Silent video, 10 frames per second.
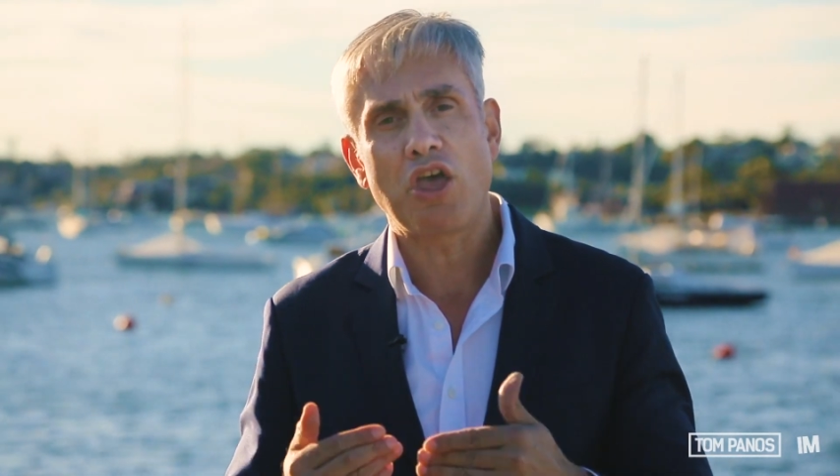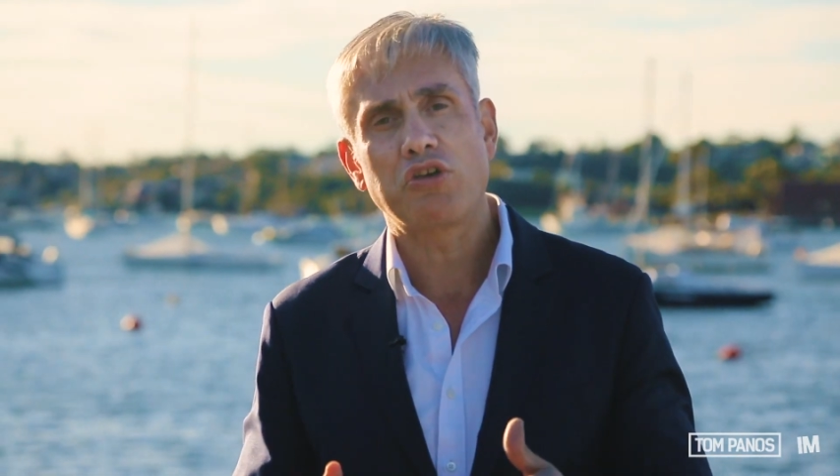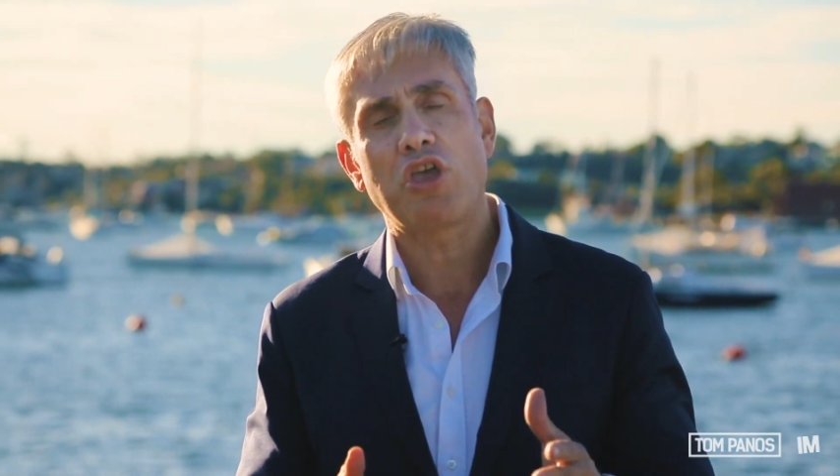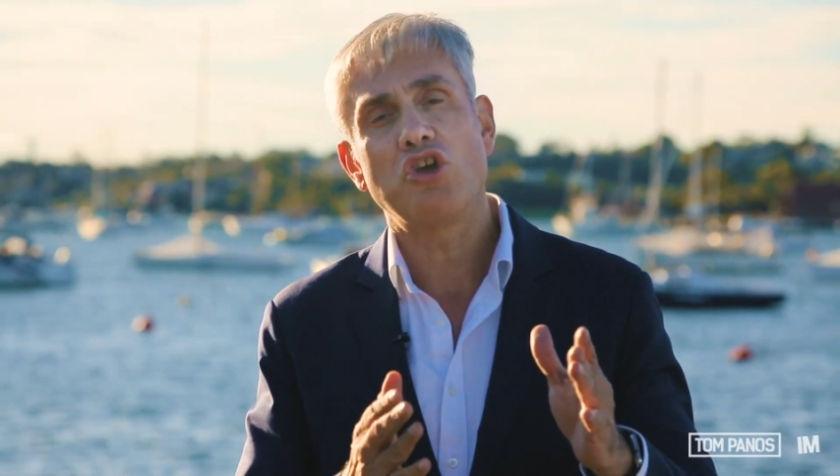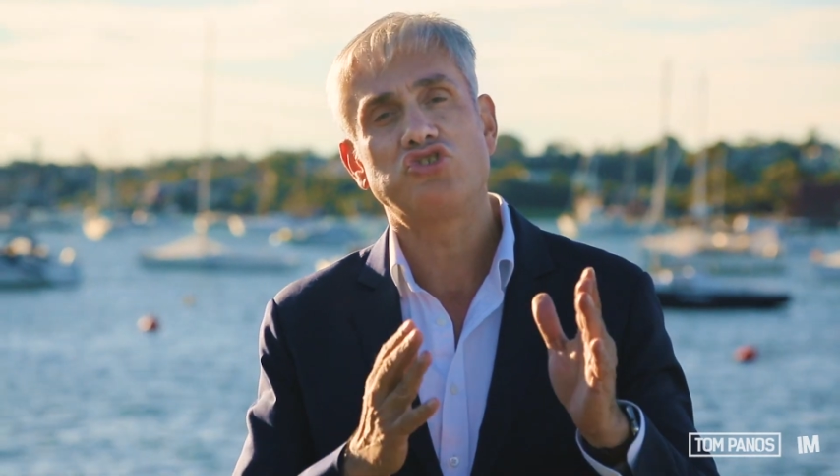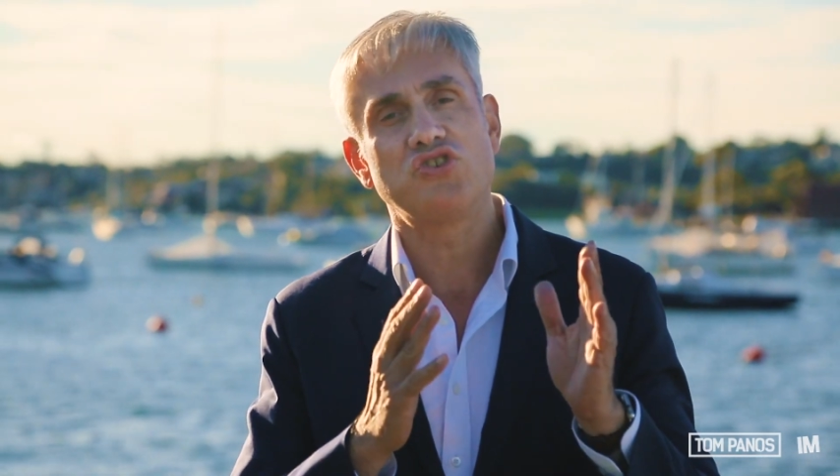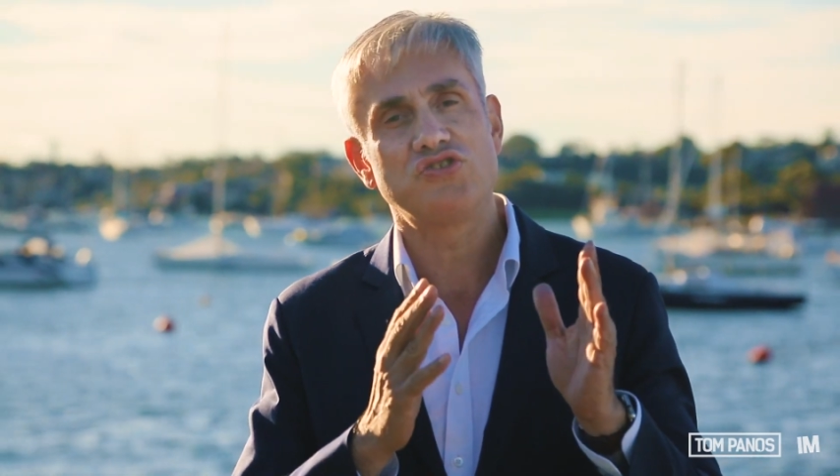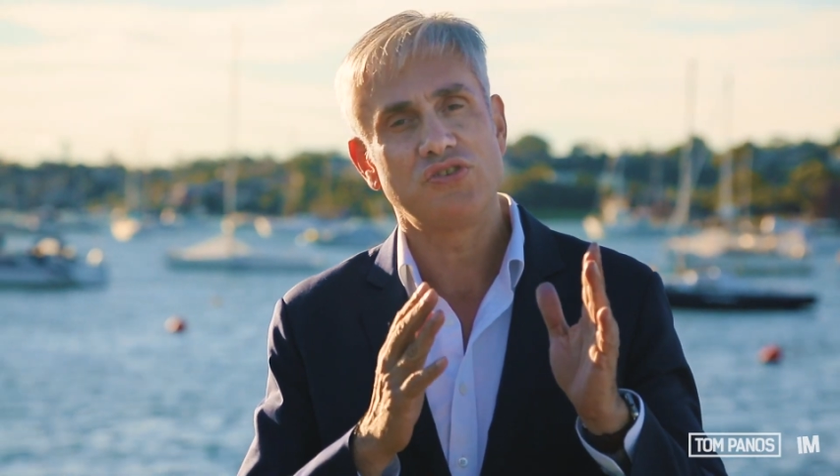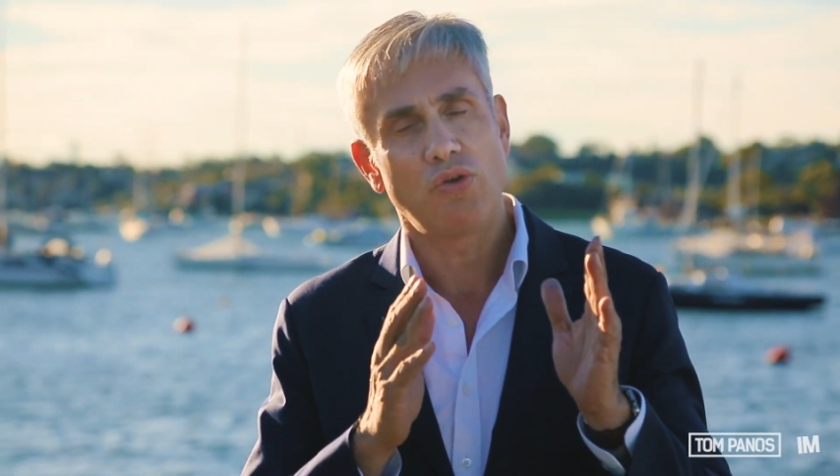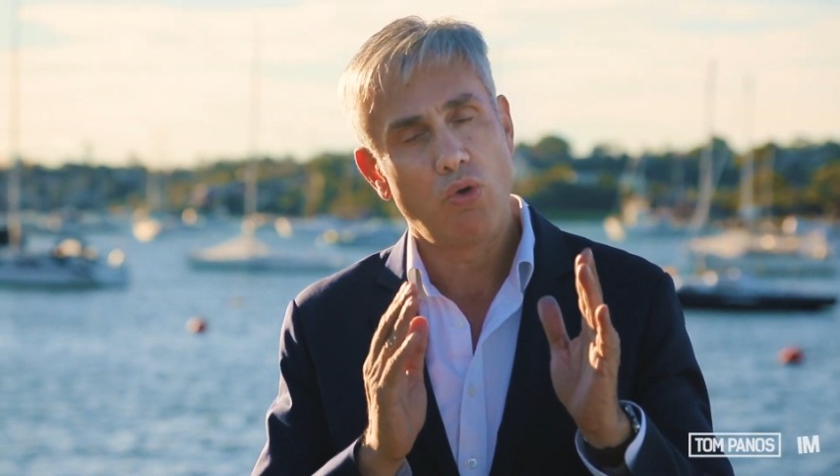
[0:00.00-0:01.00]

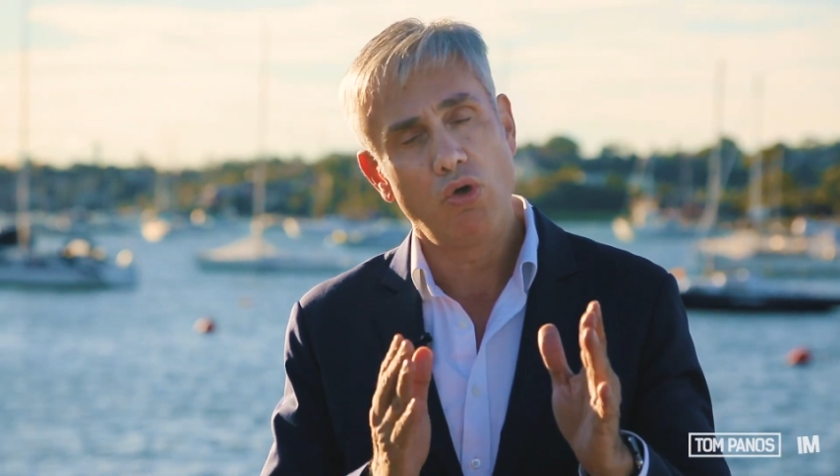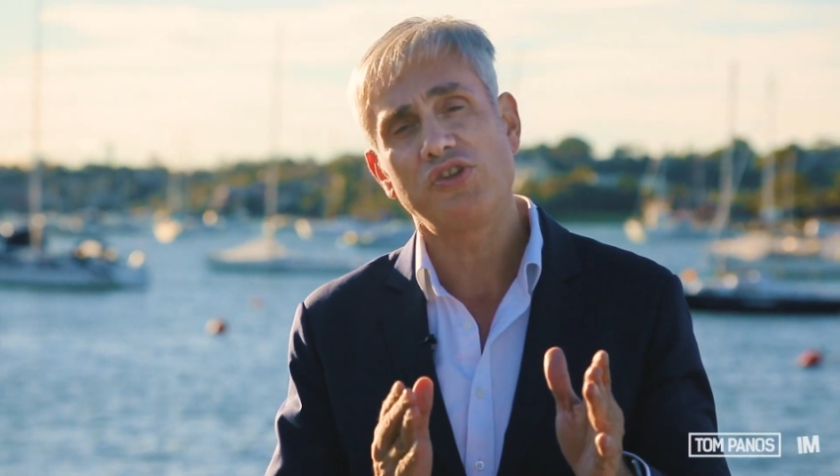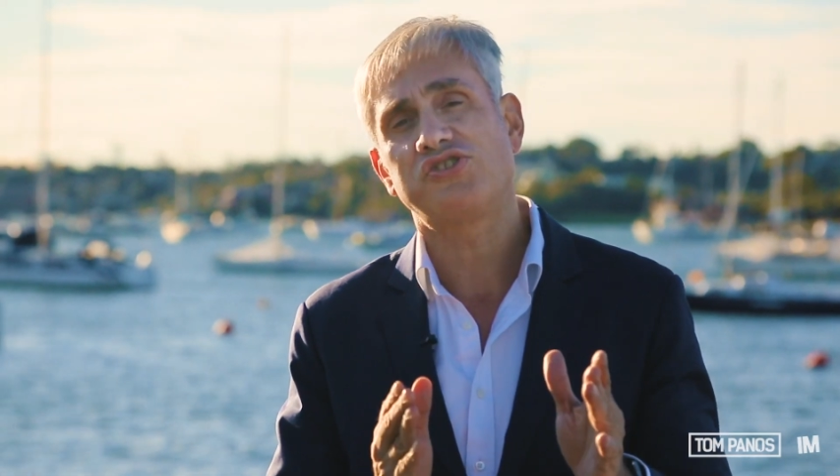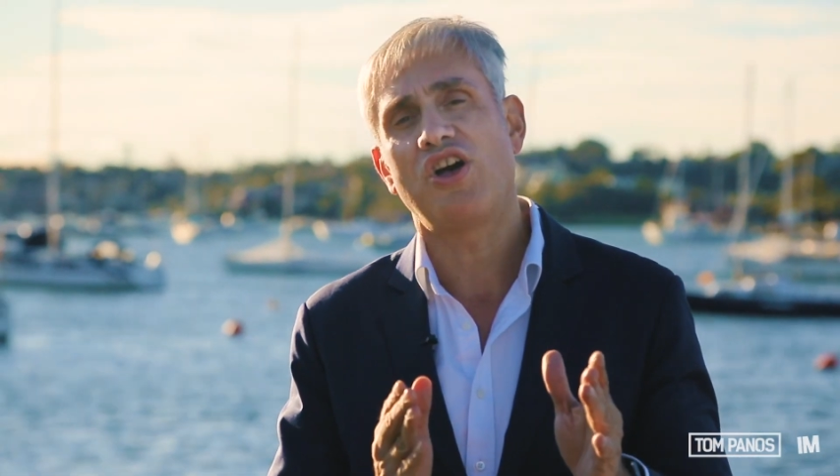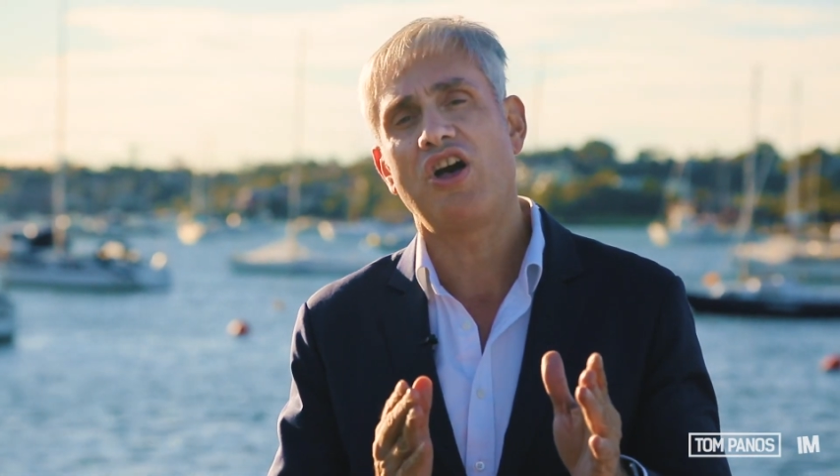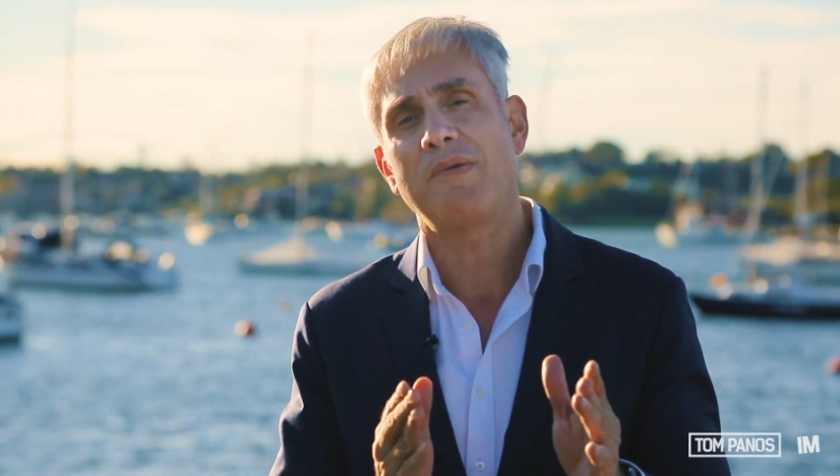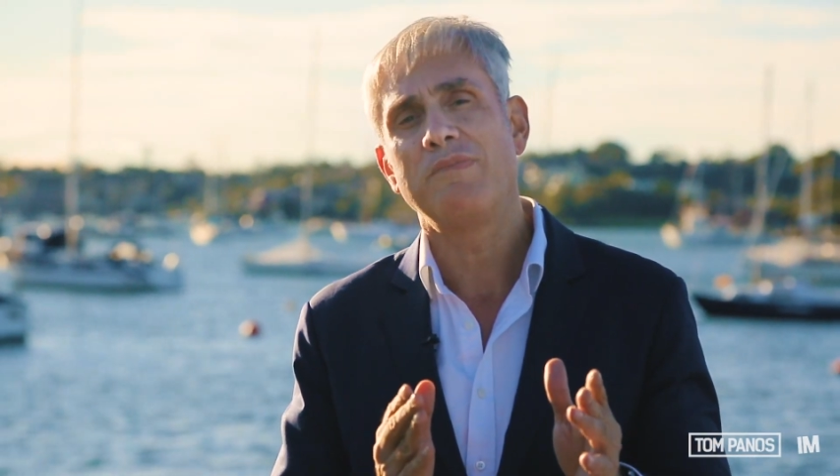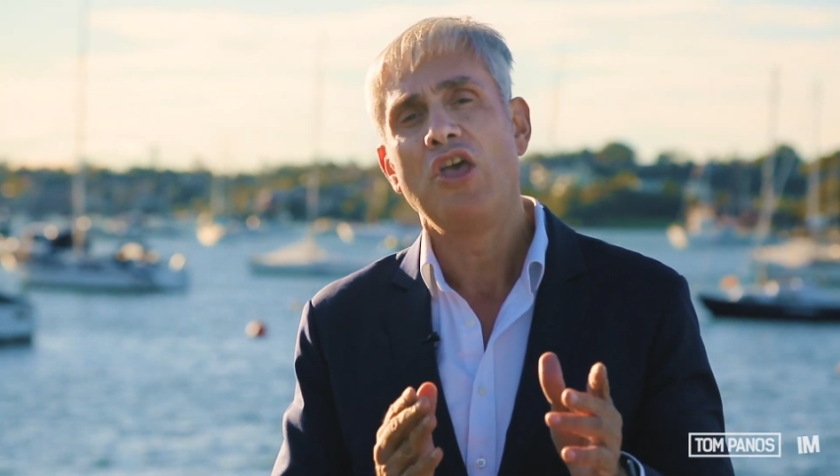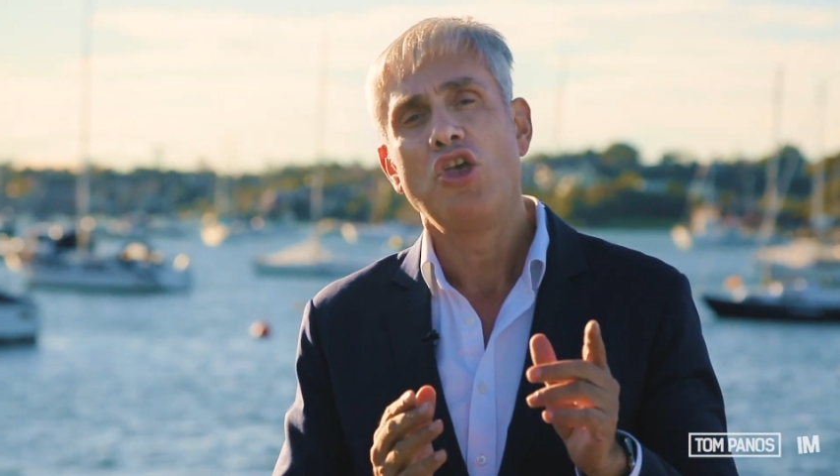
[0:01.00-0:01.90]
co-coaches all the time.